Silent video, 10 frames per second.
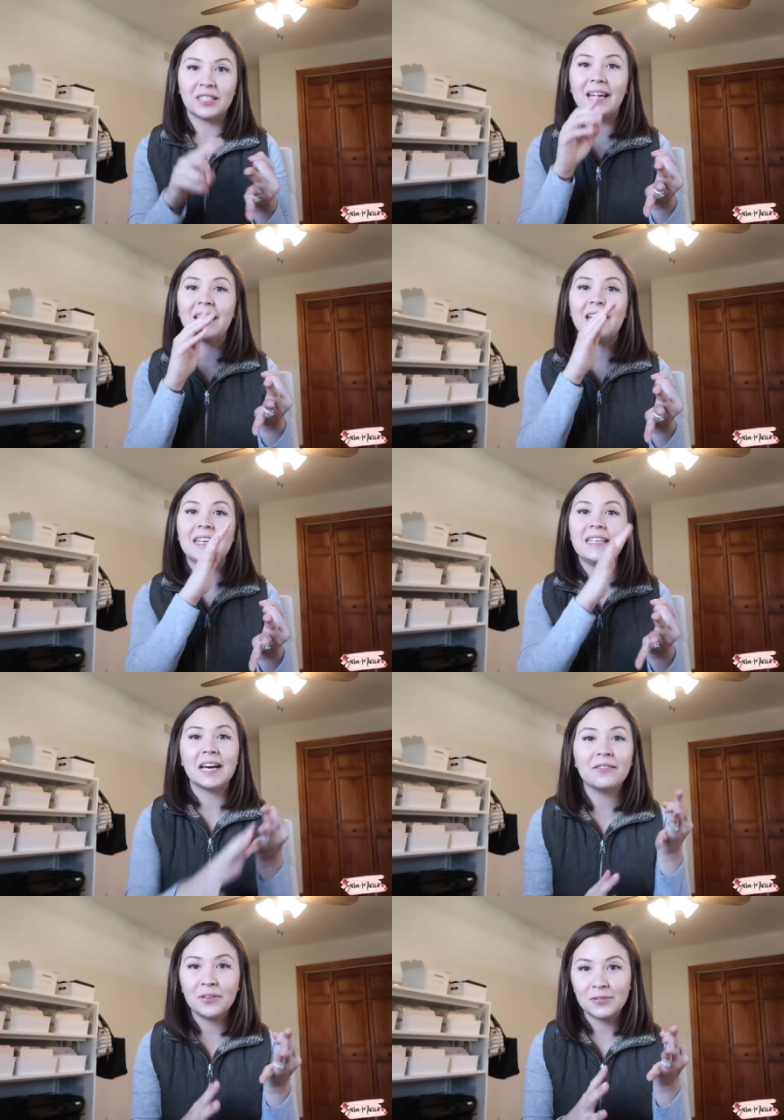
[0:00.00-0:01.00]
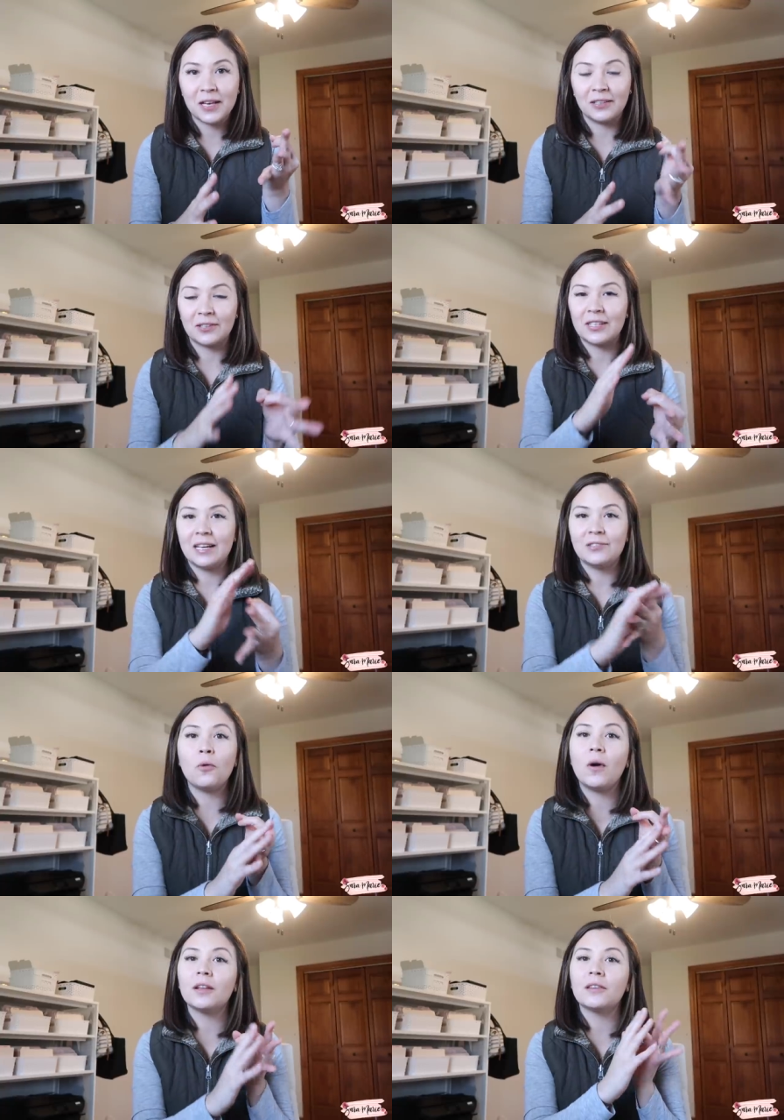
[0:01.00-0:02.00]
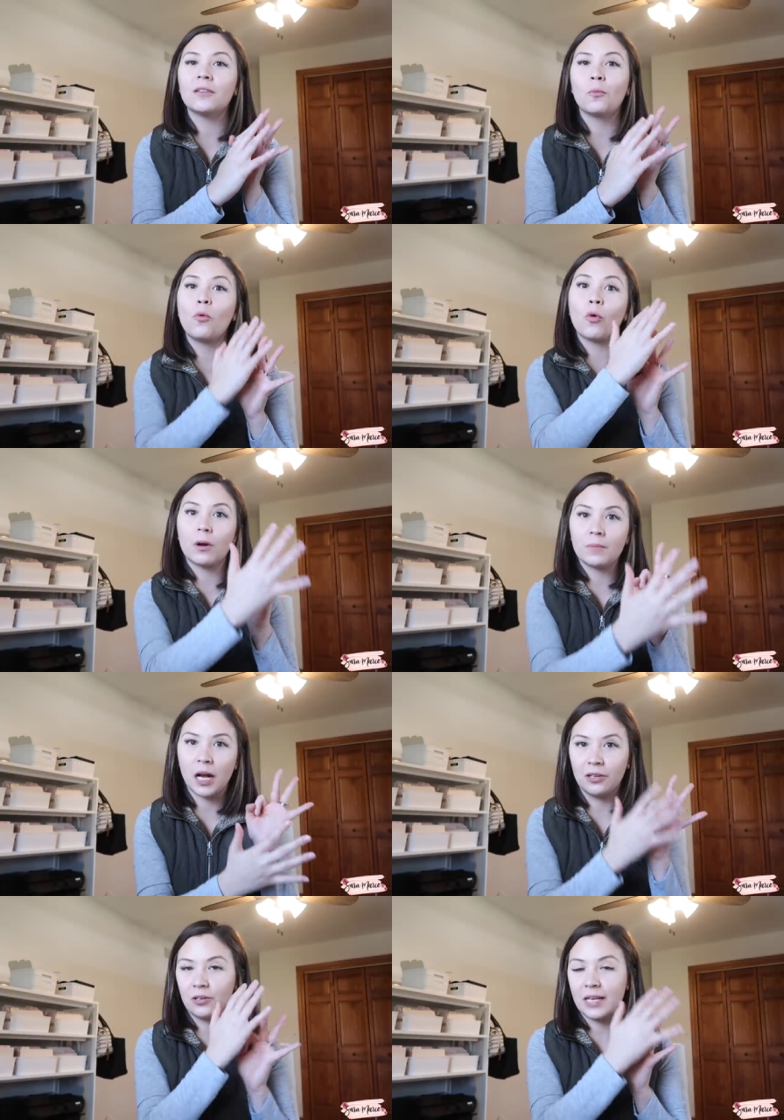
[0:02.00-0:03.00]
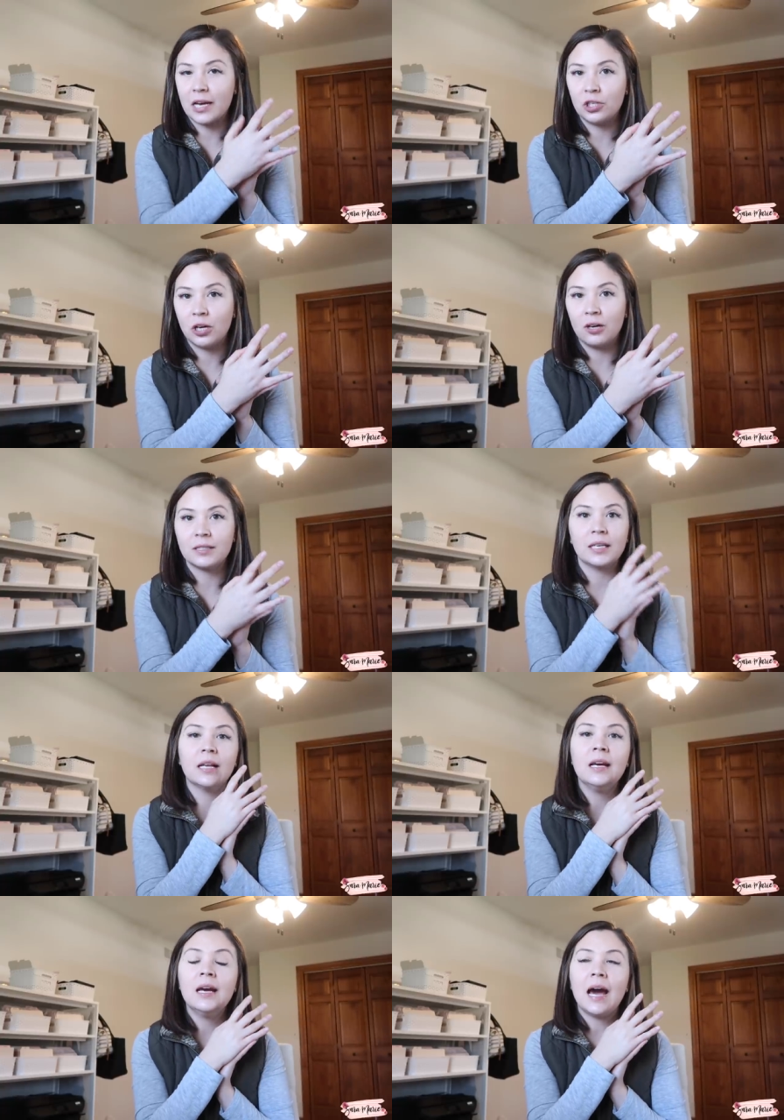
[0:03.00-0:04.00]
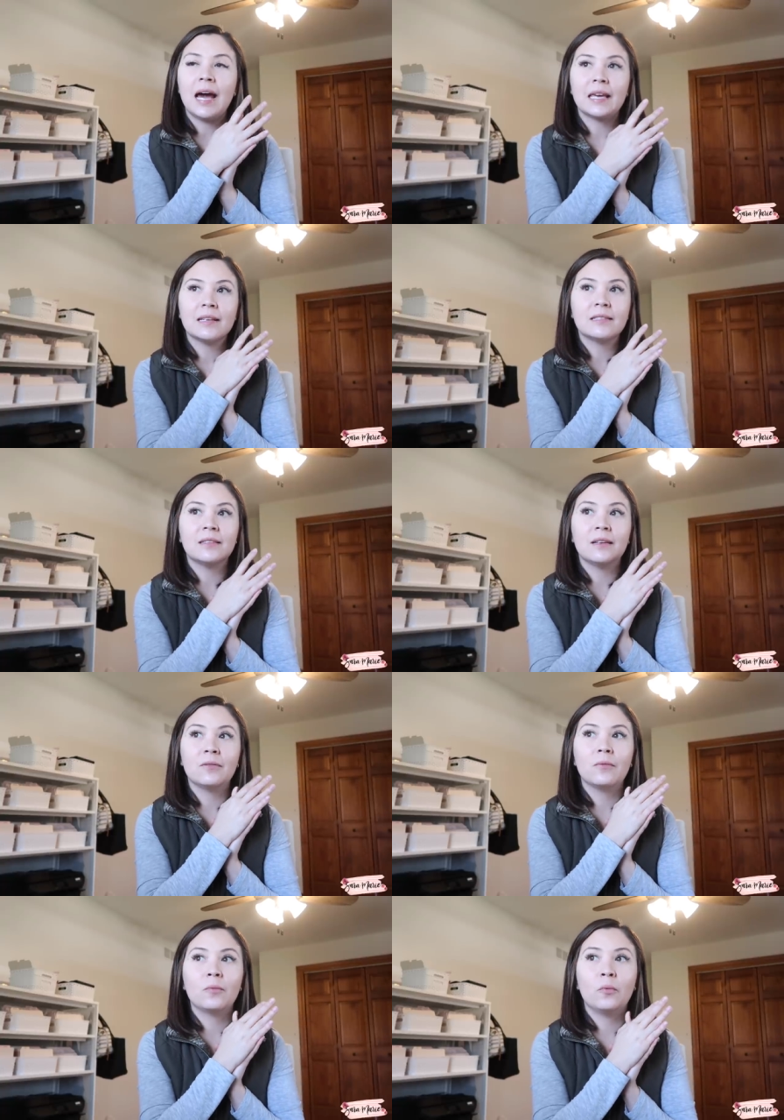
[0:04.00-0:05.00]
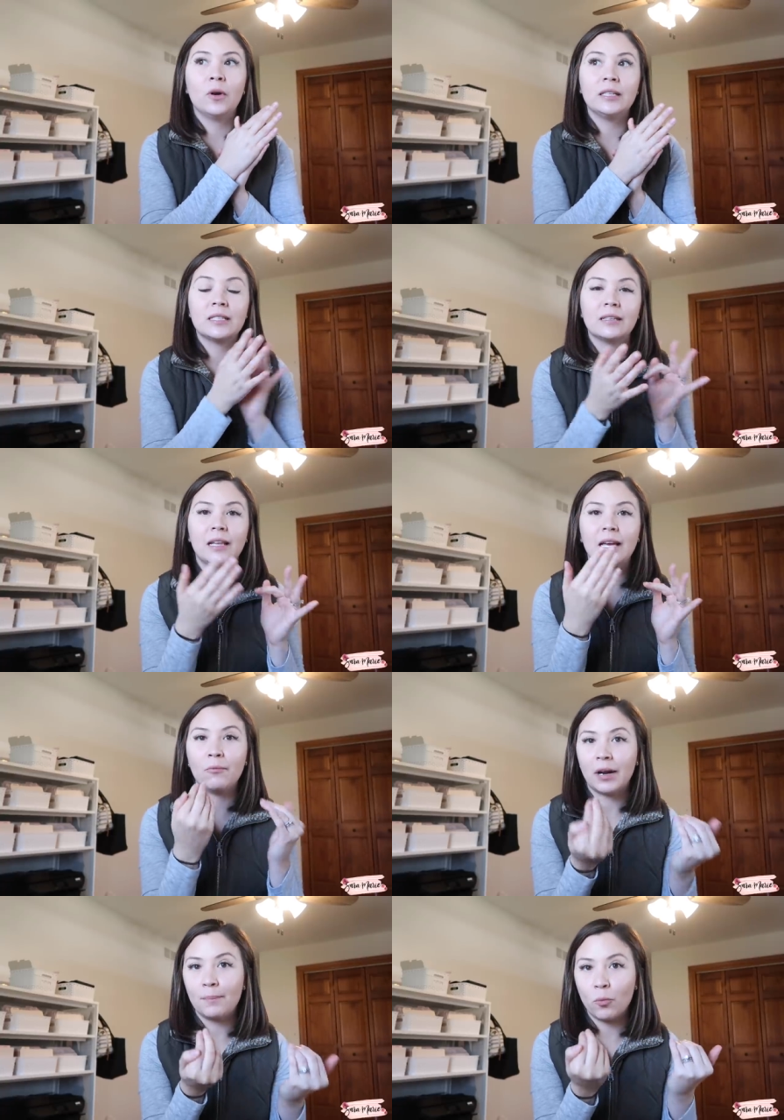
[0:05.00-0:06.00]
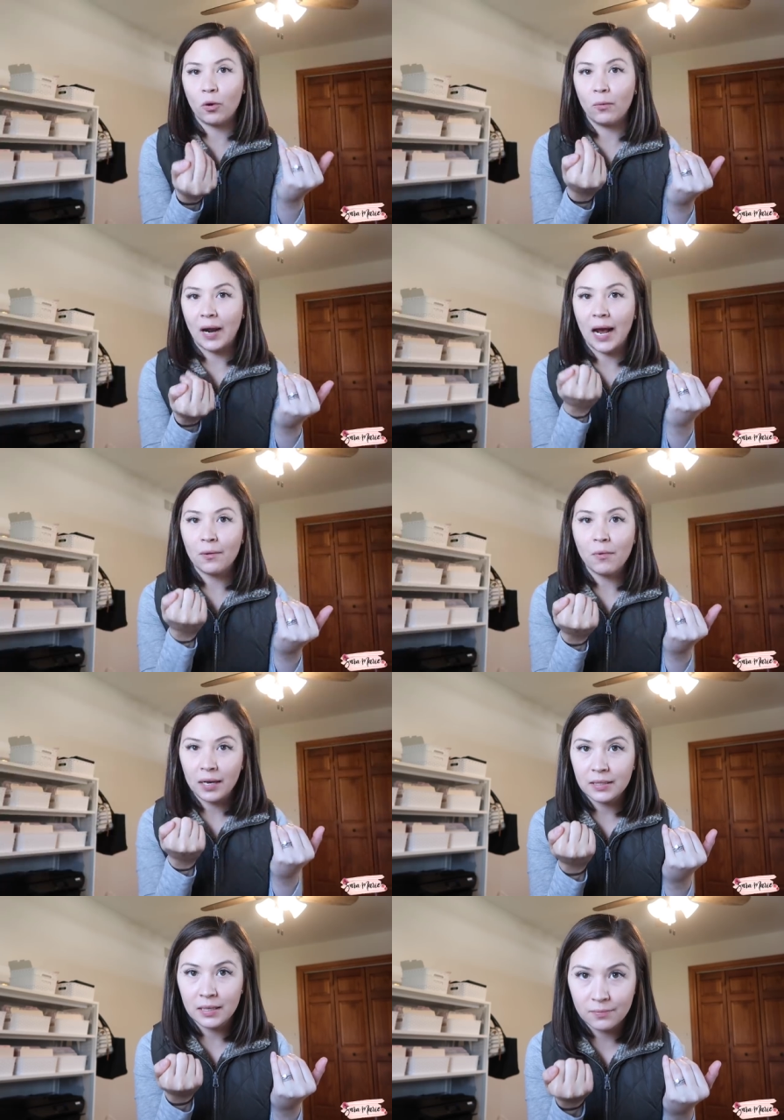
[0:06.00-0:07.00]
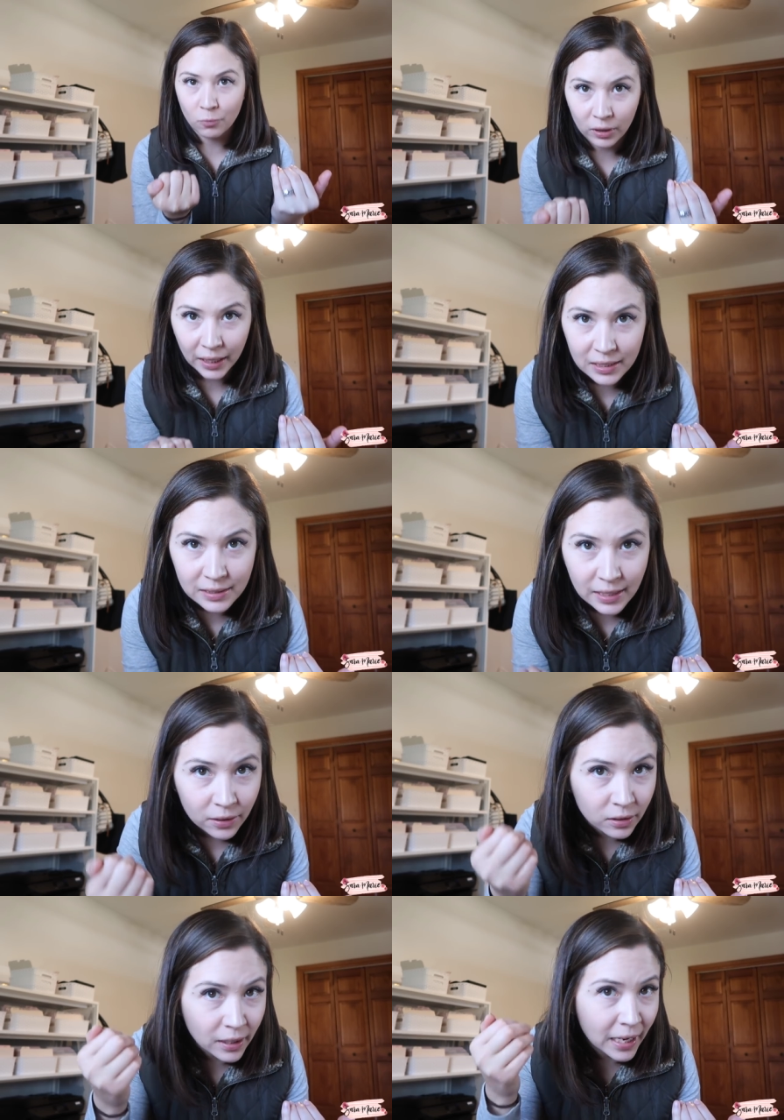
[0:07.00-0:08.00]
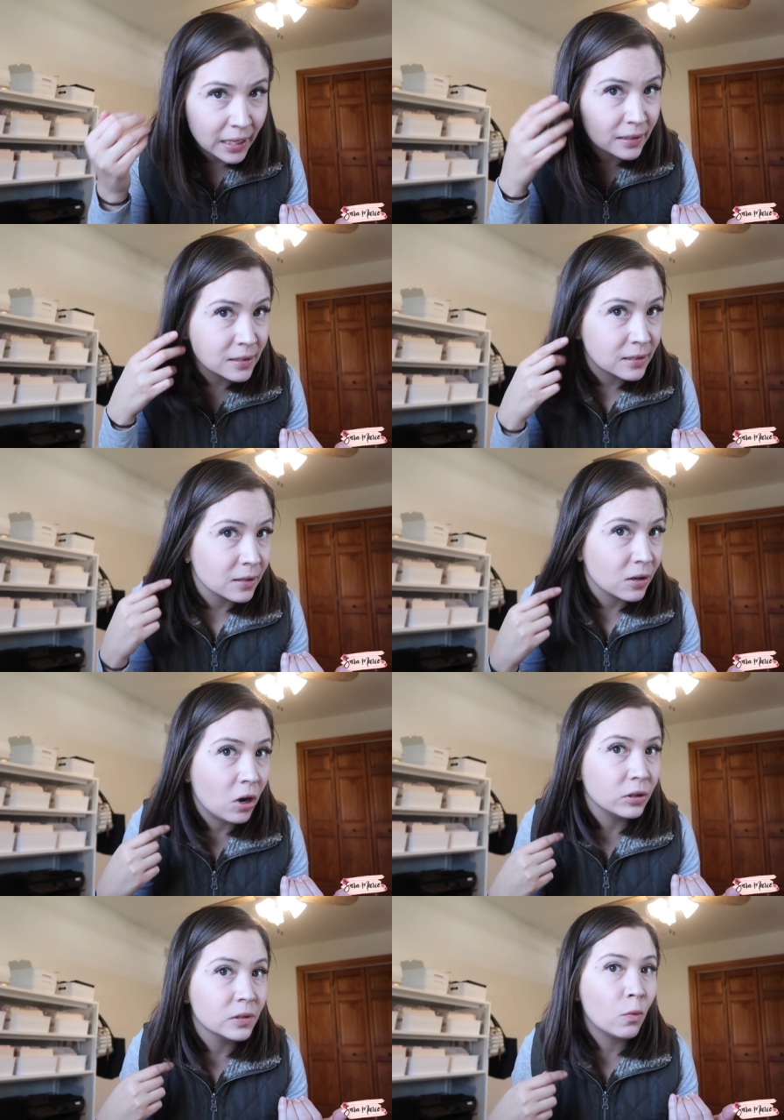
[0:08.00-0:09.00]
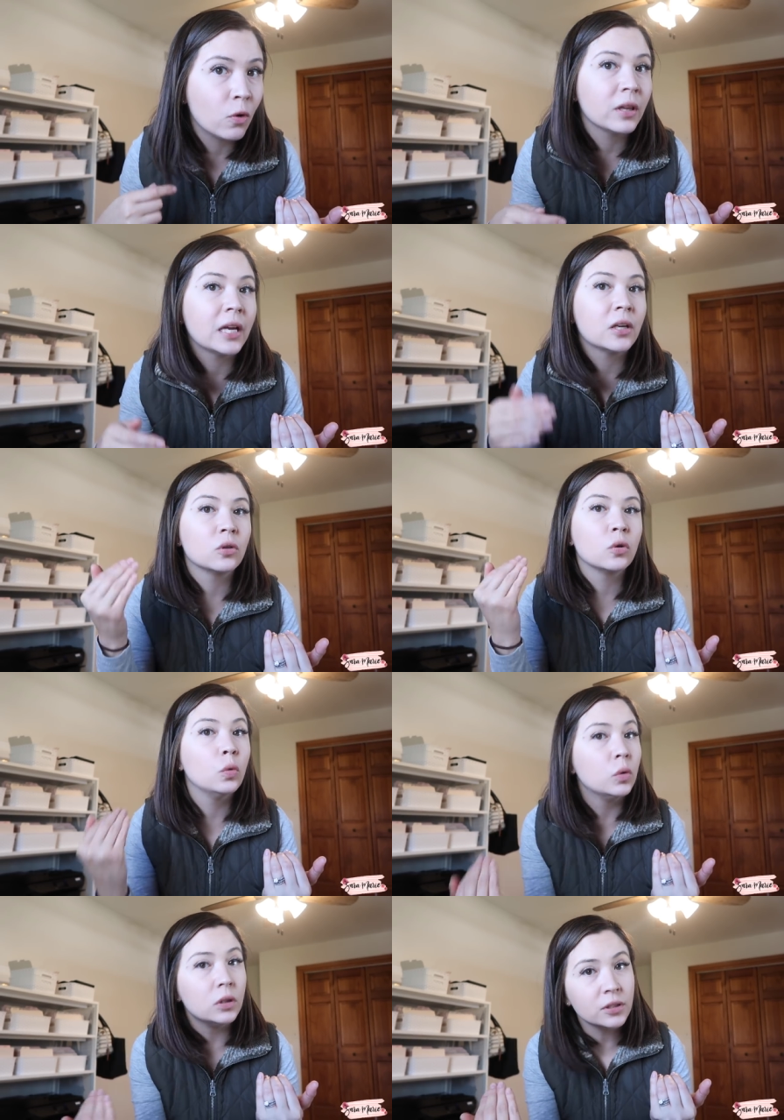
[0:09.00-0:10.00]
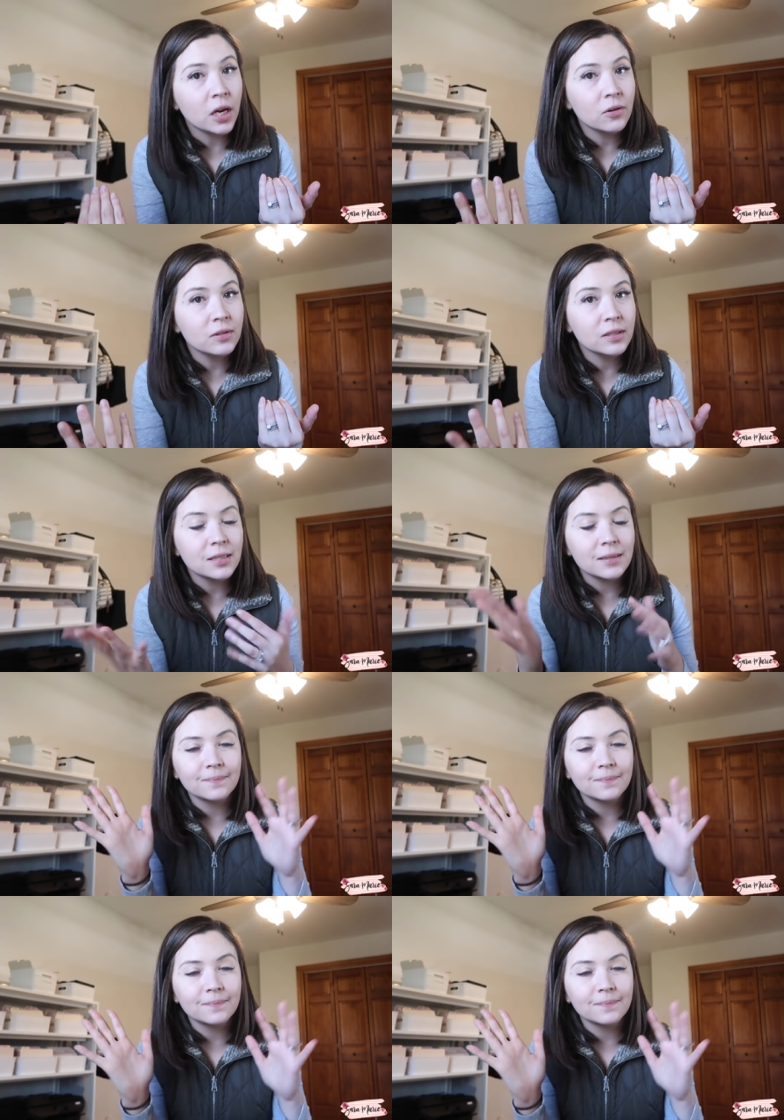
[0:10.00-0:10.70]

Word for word: Like none of those colors. I don't want the warm colors as she calls it. I guess what like what more what I want is more like subtle and it's called more like cool tones.